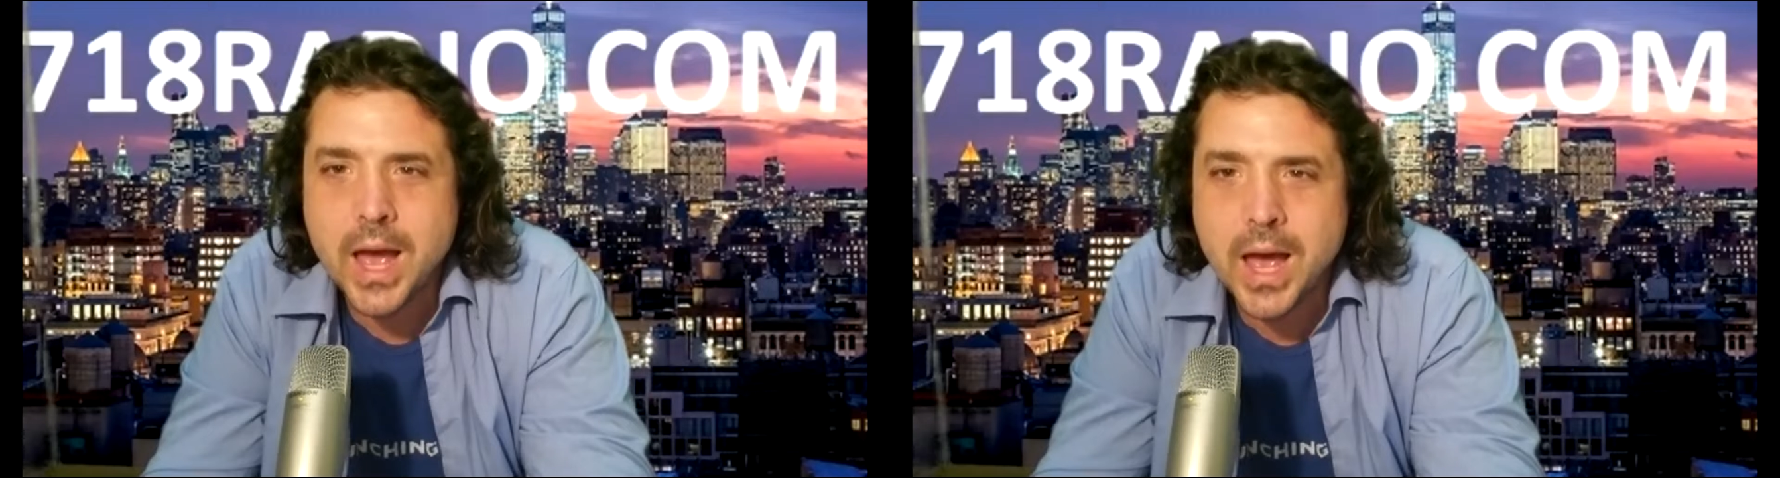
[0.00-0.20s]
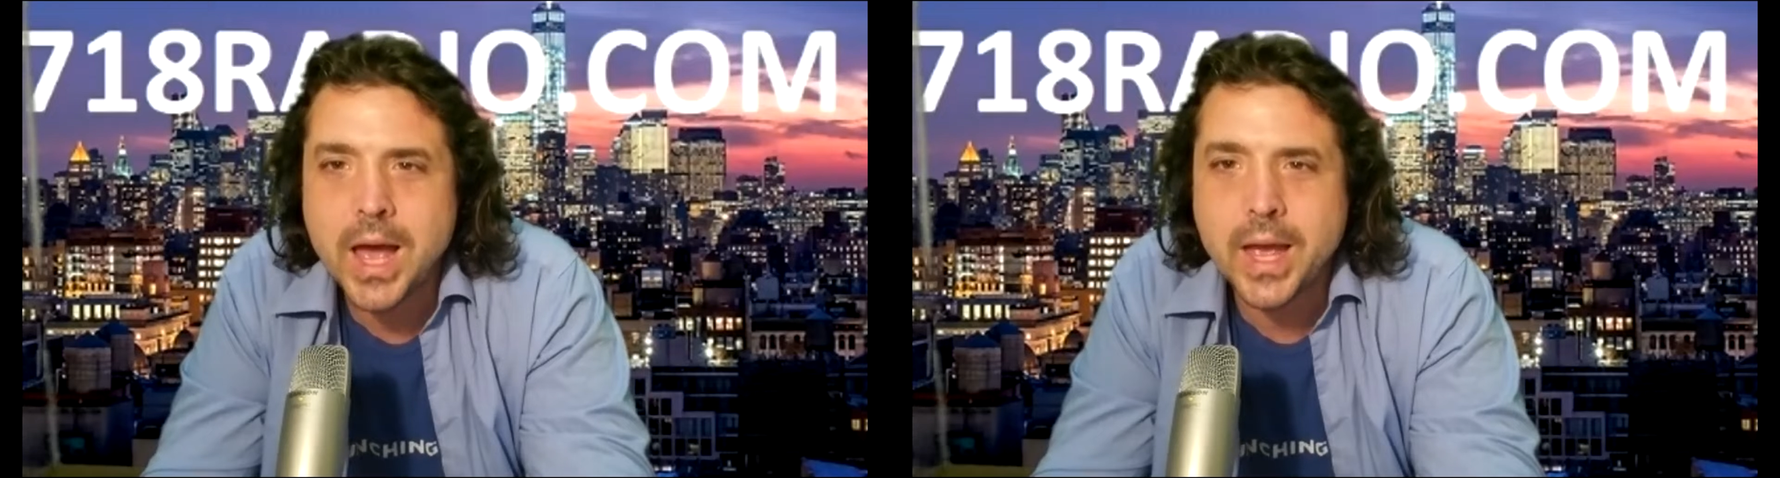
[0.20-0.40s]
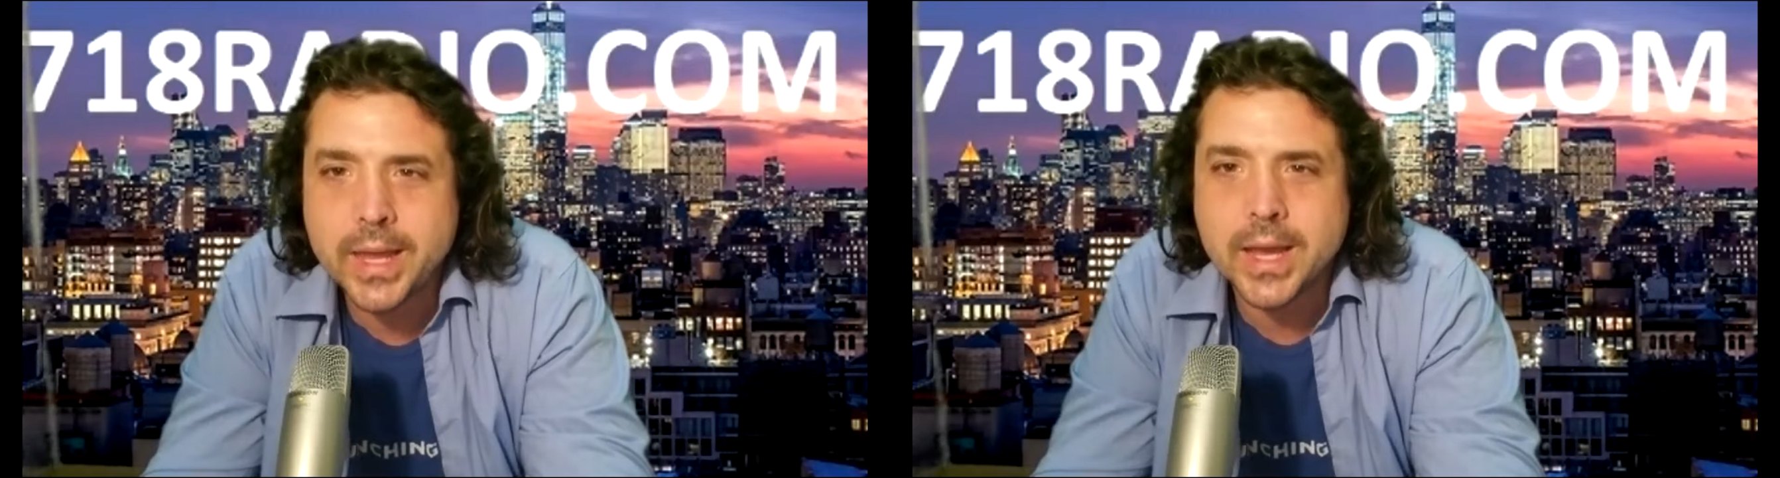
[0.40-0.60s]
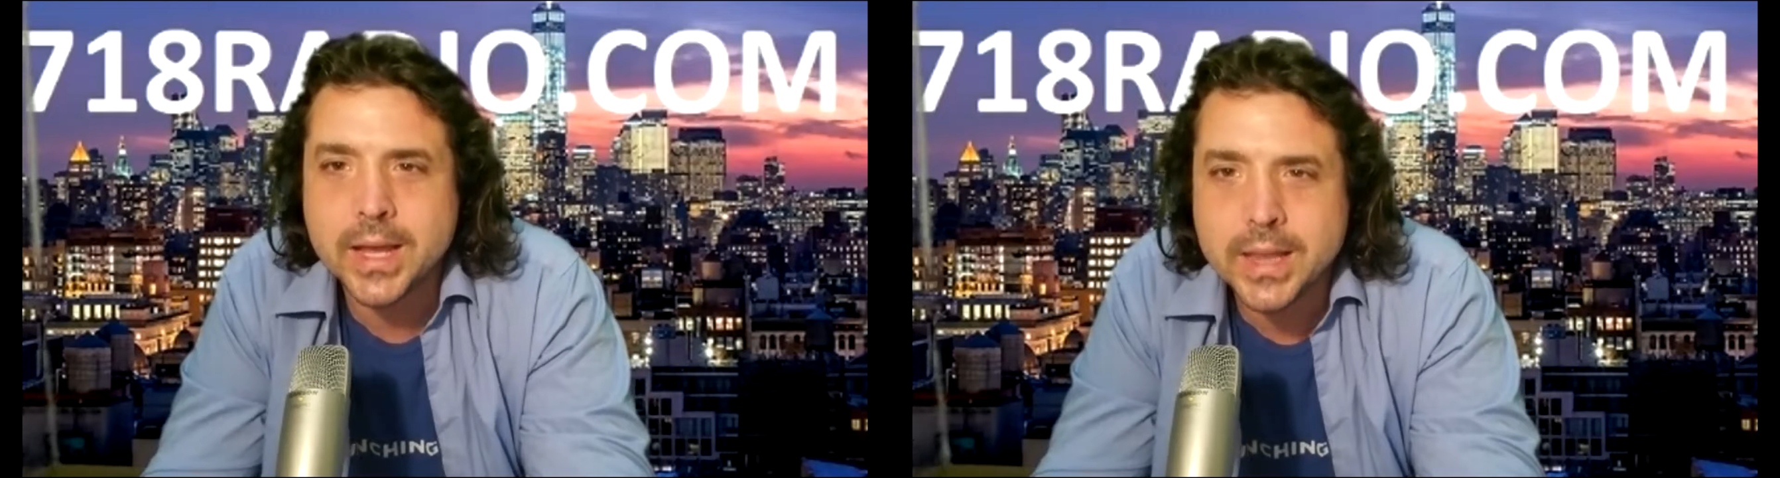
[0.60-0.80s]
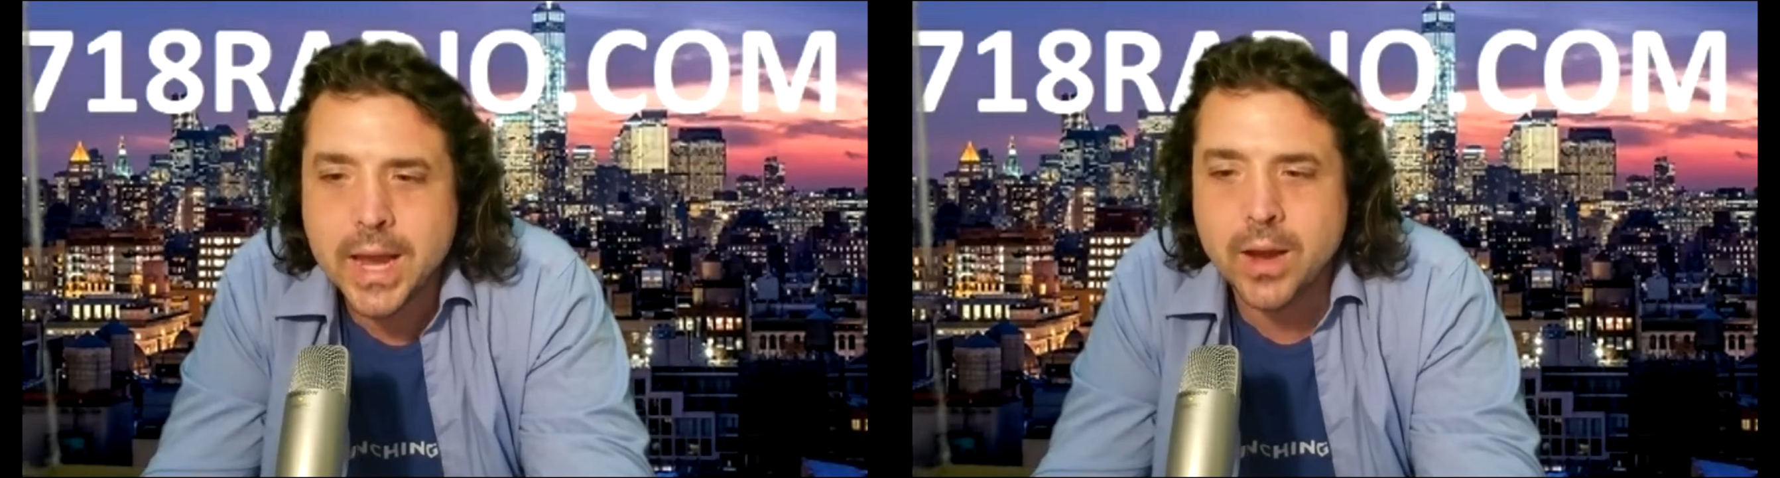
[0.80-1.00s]

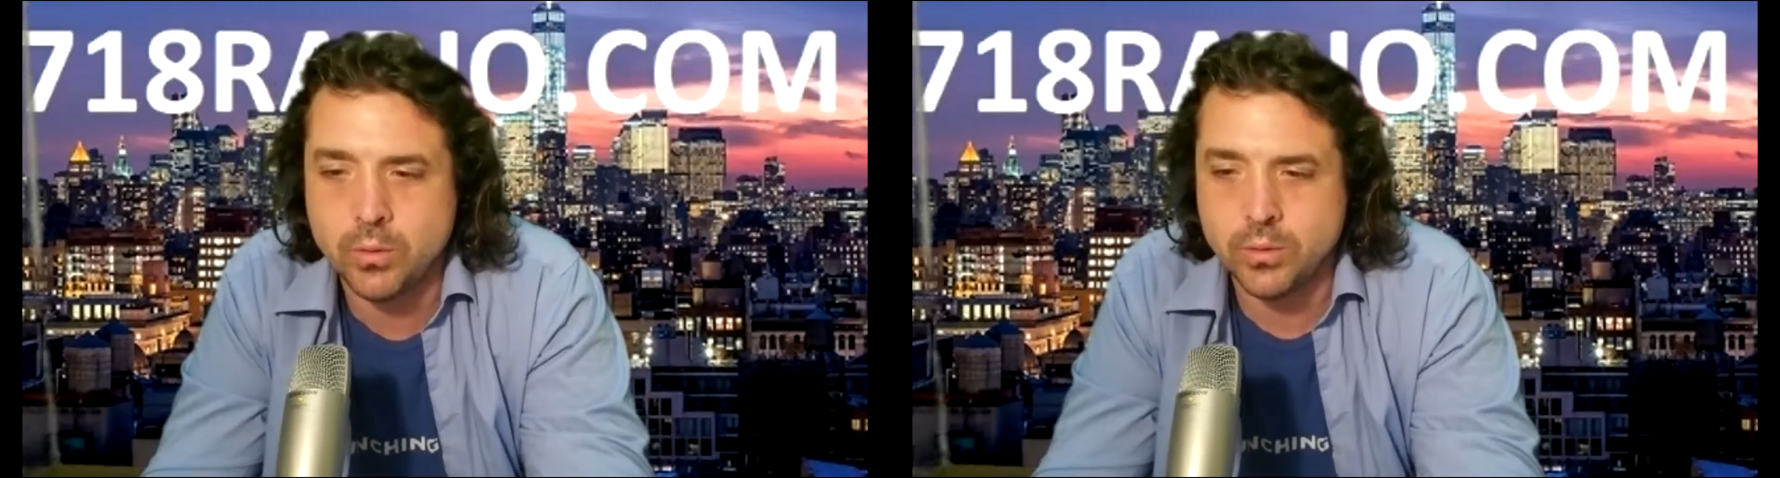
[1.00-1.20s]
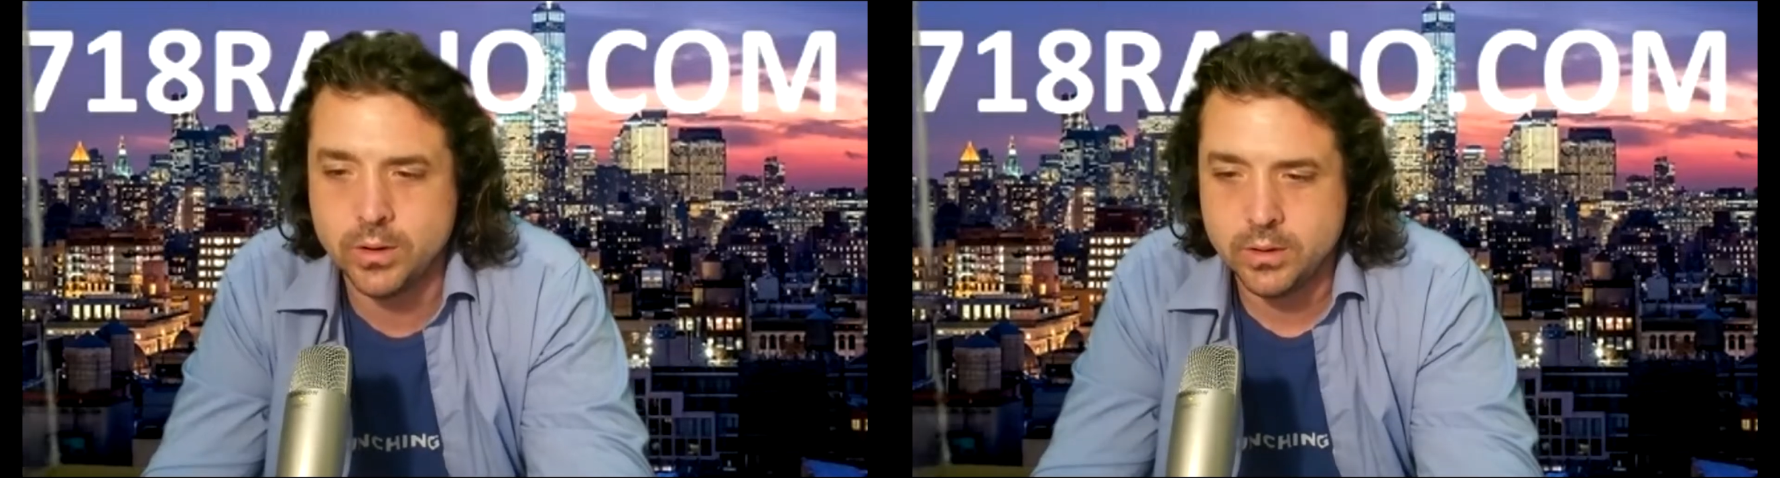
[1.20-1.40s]
iCloud.